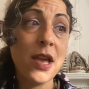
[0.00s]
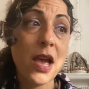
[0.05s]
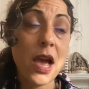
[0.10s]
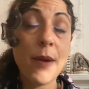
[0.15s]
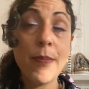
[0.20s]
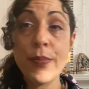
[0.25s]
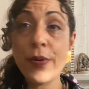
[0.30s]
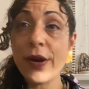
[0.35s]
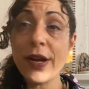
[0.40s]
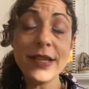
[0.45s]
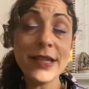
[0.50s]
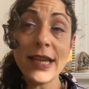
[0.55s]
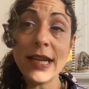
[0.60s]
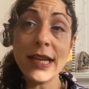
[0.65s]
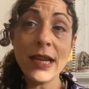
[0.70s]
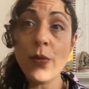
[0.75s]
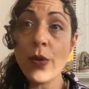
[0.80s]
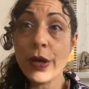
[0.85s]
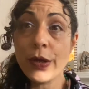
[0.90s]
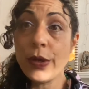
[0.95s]
oppress
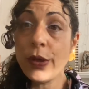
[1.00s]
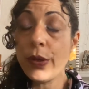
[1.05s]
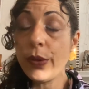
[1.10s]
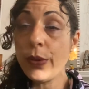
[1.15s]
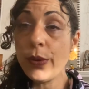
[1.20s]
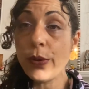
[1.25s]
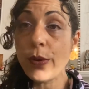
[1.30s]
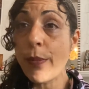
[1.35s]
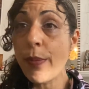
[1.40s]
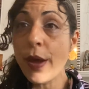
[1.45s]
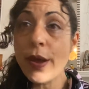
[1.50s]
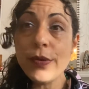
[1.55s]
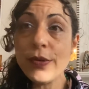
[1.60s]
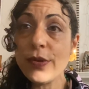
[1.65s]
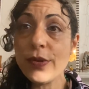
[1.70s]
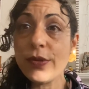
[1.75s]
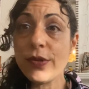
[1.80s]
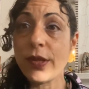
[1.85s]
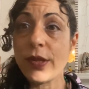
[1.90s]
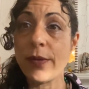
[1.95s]
anyone who
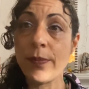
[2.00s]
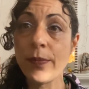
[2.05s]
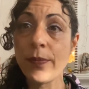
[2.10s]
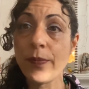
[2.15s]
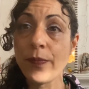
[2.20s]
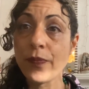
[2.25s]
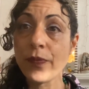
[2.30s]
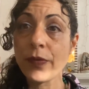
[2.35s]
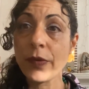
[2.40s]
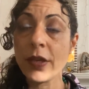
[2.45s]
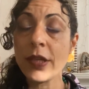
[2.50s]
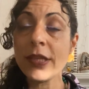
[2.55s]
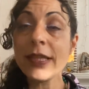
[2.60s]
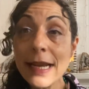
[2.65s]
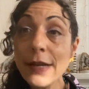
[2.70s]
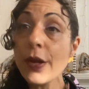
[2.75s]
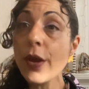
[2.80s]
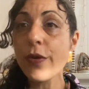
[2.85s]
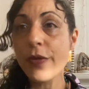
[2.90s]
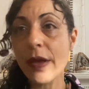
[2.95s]
opposes them because
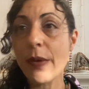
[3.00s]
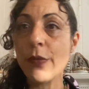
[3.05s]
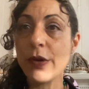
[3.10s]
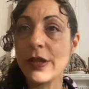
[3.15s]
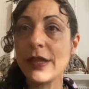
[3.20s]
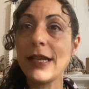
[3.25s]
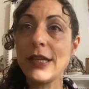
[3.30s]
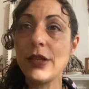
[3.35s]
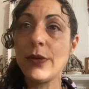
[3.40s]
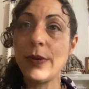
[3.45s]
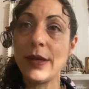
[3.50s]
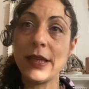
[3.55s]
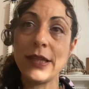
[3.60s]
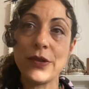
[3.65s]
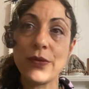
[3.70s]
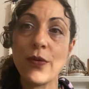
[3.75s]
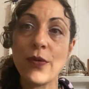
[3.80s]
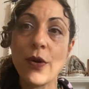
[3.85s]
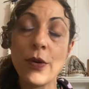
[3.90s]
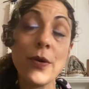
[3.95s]
they know that what they're doing
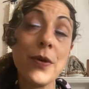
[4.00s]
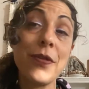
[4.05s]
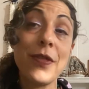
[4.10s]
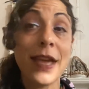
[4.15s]
is wrong.